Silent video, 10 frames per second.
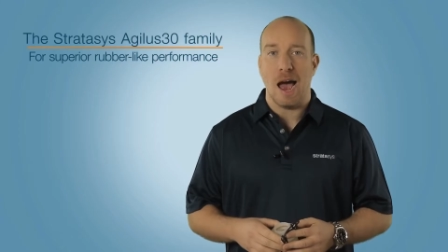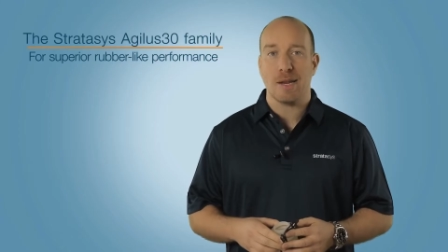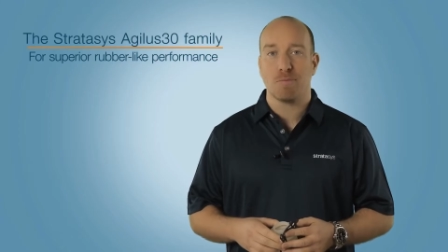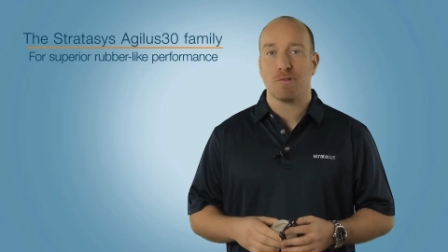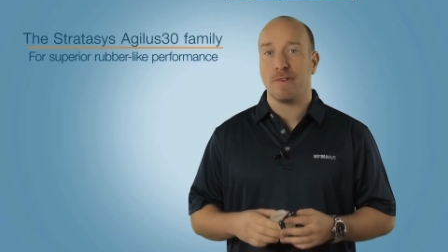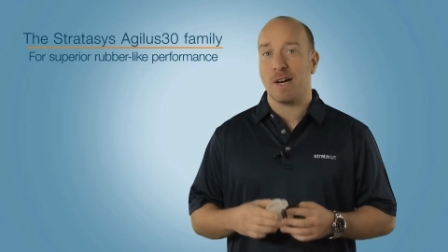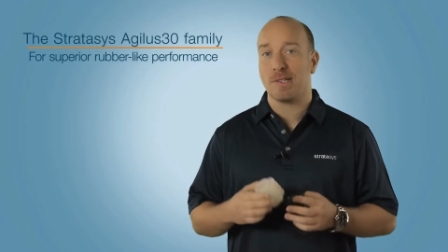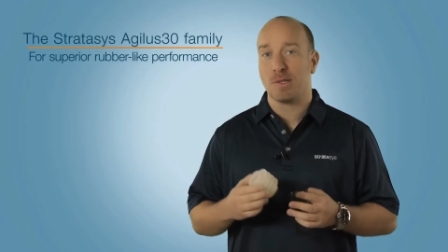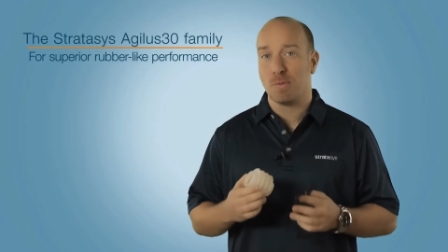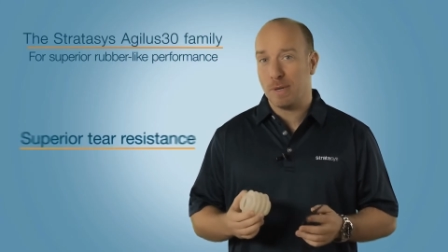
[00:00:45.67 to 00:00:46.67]
And it
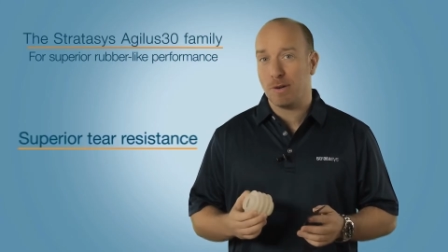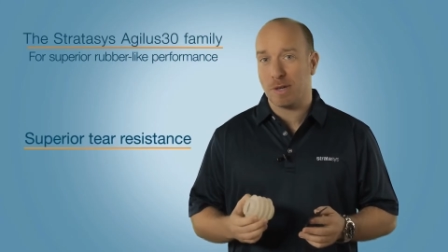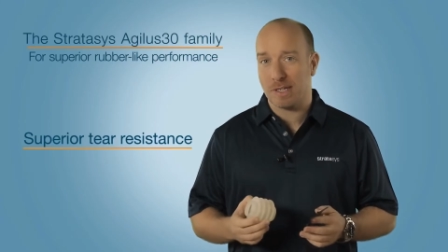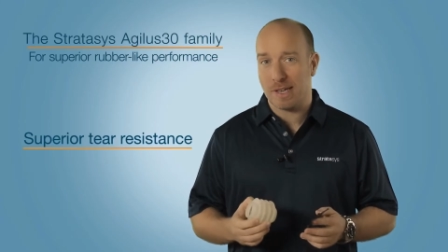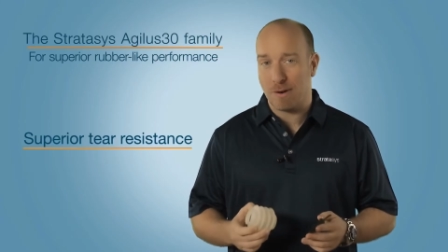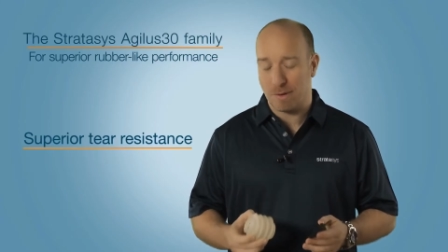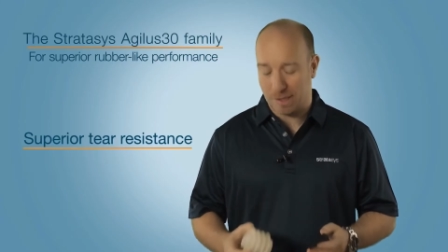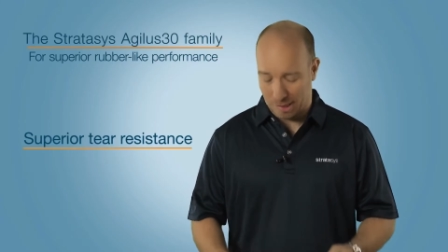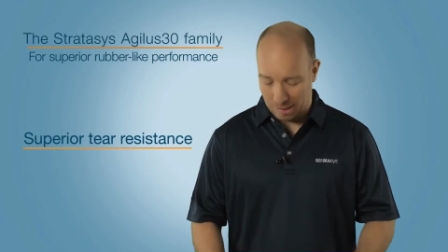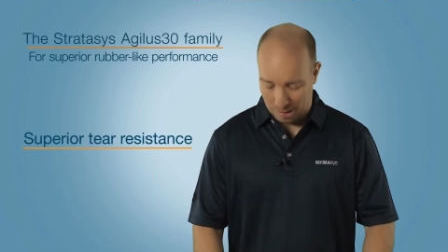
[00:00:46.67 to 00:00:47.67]
provides superior tear
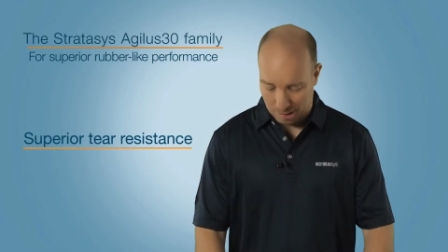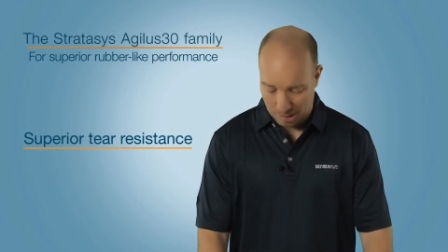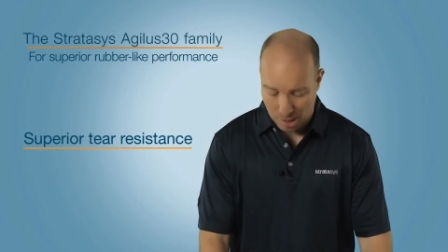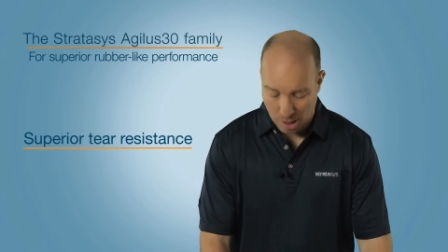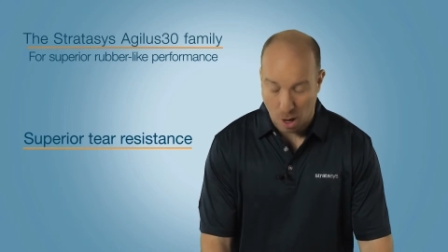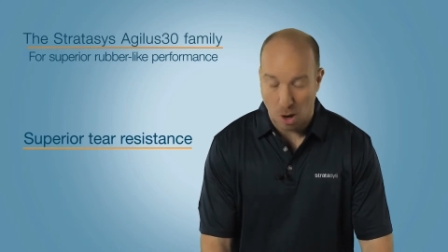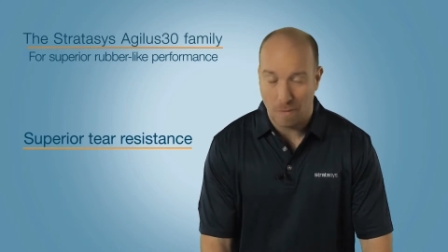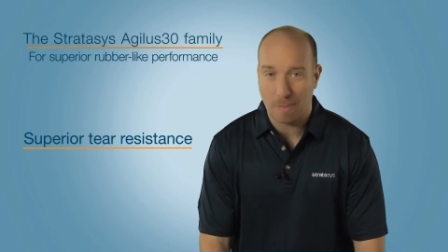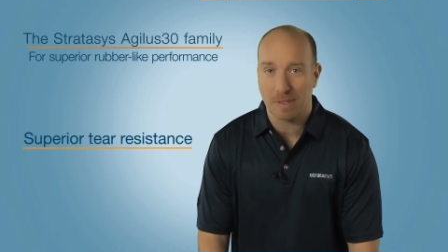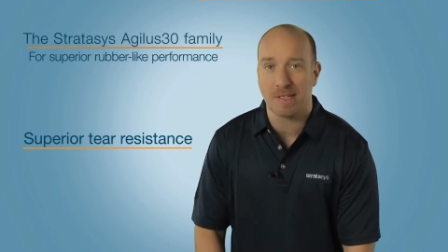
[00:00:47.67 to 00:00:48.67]
resistance
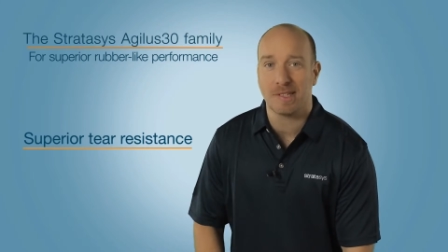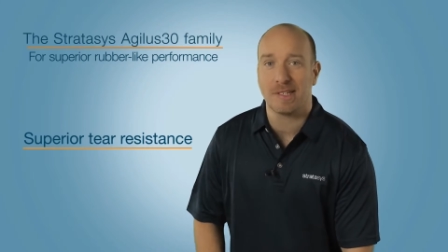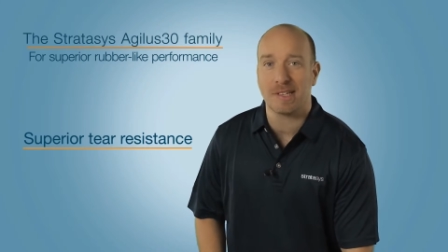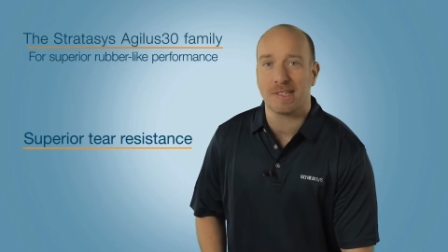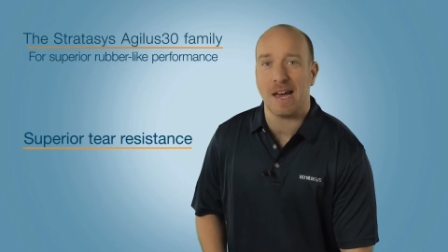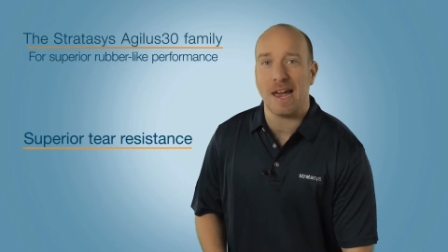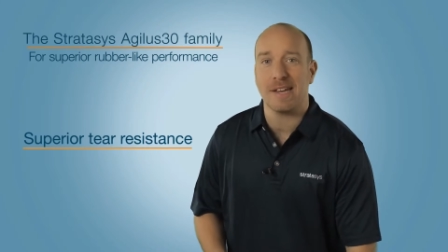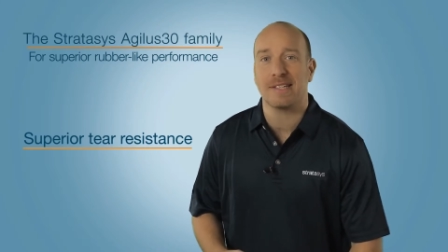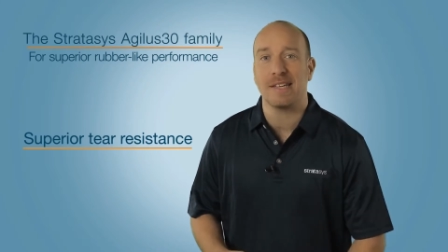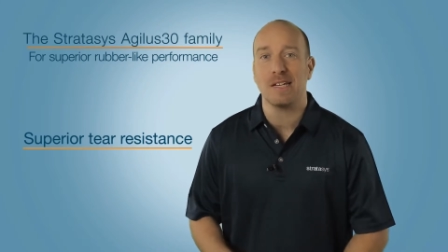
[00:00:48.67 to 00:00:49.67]
of up to 6 to
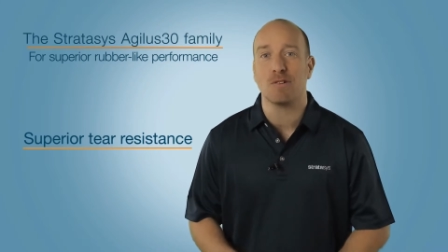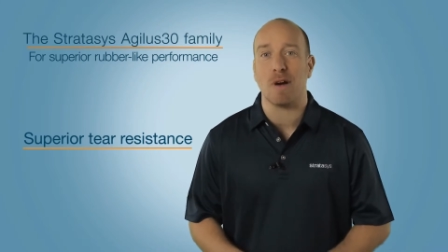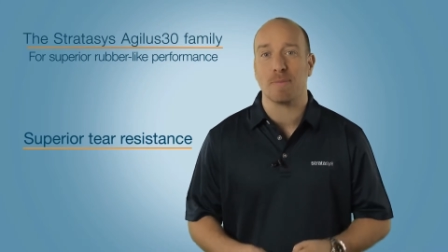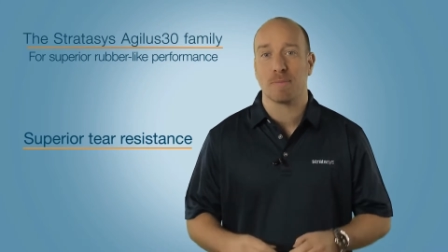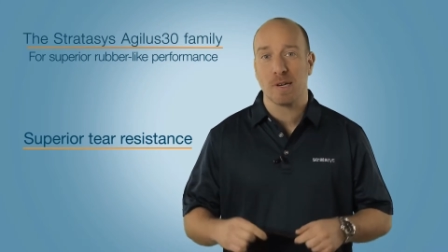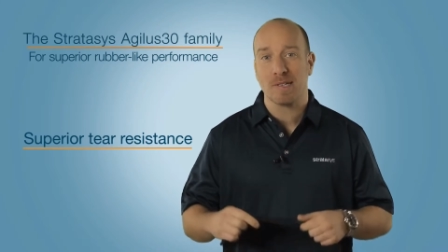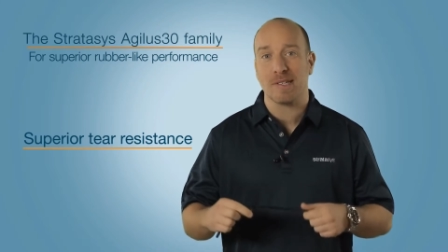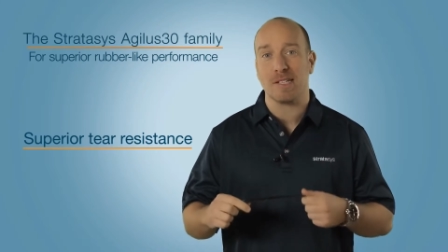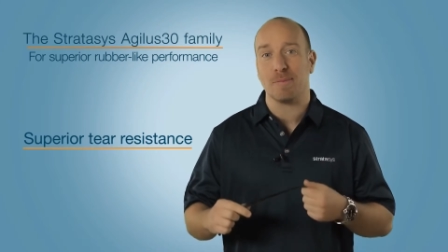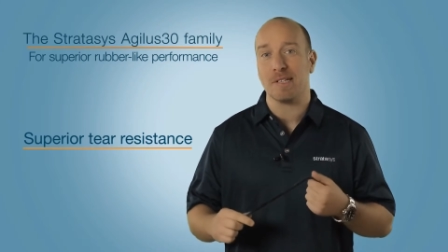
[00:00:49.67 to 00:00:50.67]
8 kilograms per
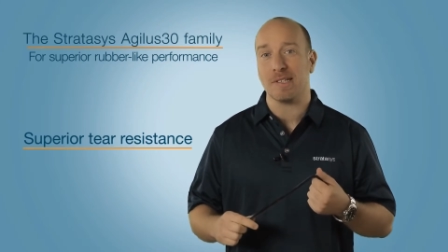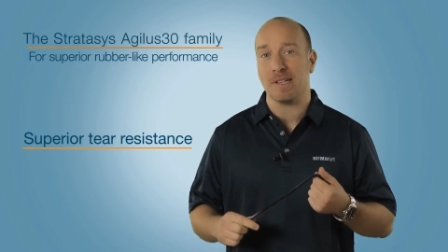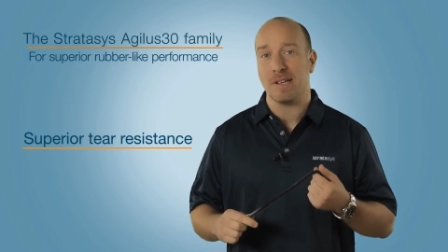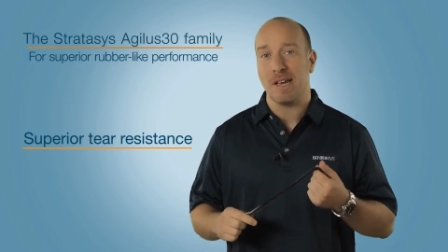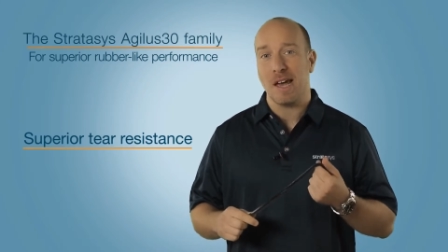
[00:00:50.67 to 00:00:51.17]
centimeter,